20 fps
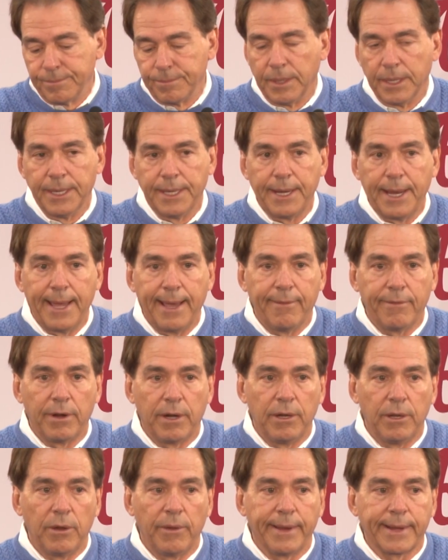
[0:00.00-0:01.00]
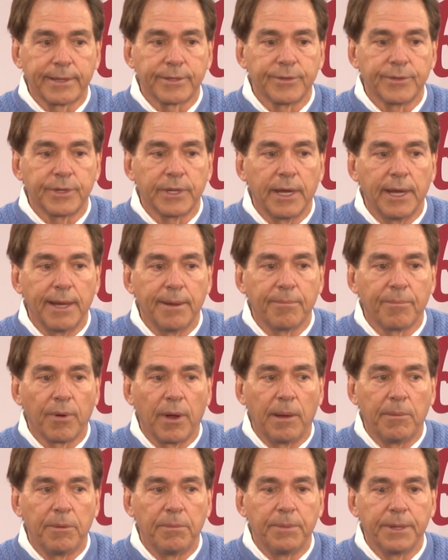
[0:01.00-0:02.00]
But having a little extra time
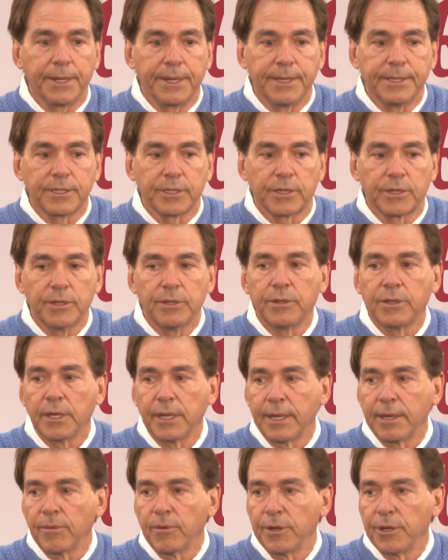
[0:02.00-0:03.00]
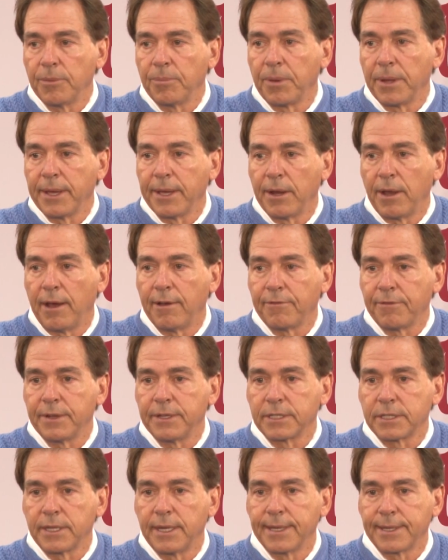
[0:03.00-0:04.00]
probably is a good thing when you play an
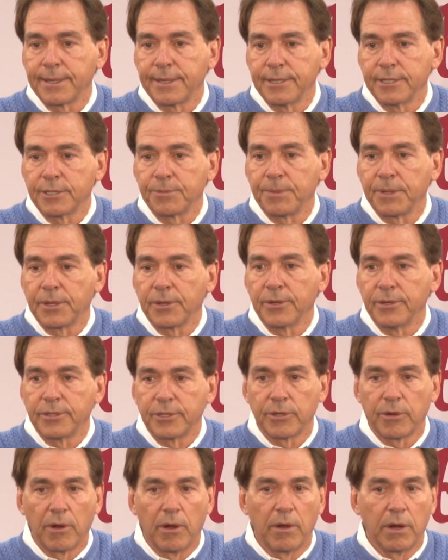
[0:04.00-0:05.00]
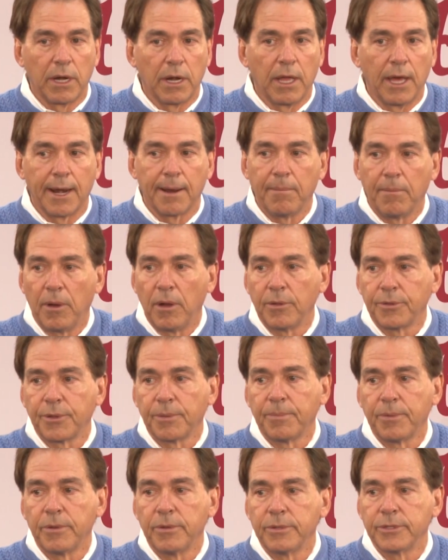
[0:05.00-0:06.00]
offense like this, because there are a lot of
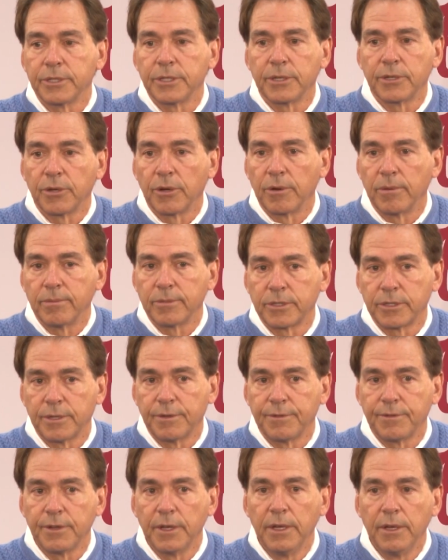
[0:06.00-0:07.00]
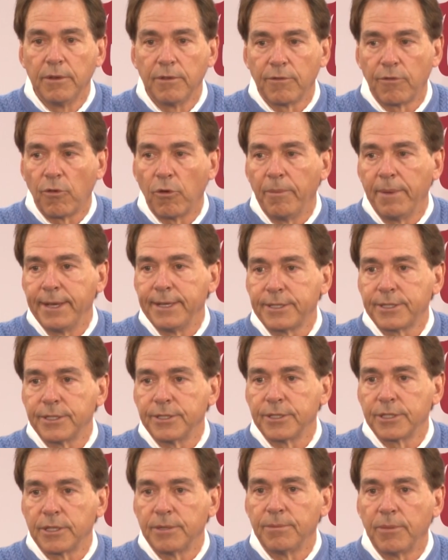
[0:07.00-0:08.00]
multiples in terms of
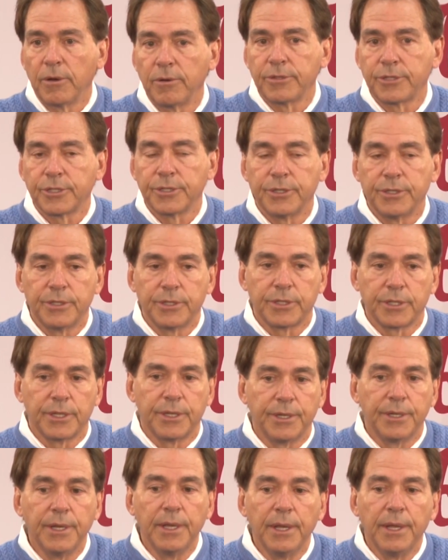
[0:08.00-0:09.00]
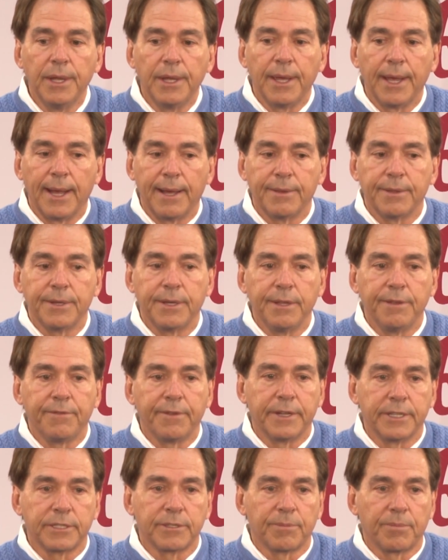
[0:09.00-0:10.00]
formations and motions and how the
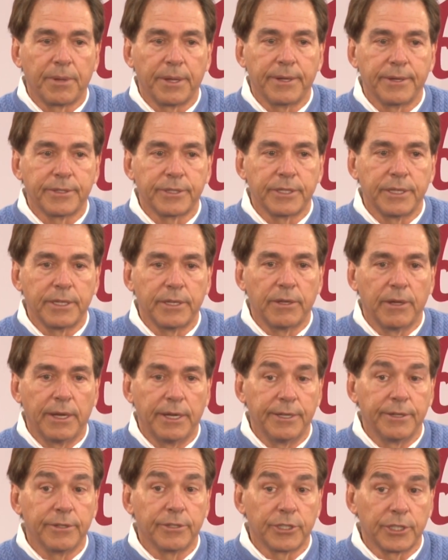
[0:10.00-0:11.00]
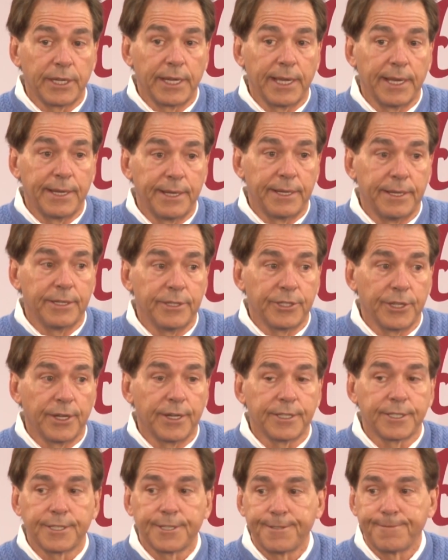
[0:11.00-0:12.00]
defensive players need to understand and
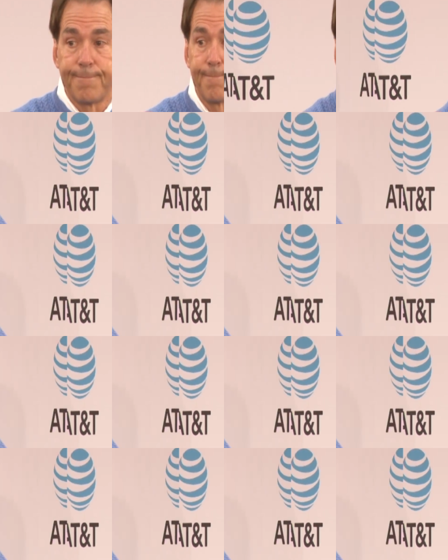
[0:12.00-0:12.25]
adjust.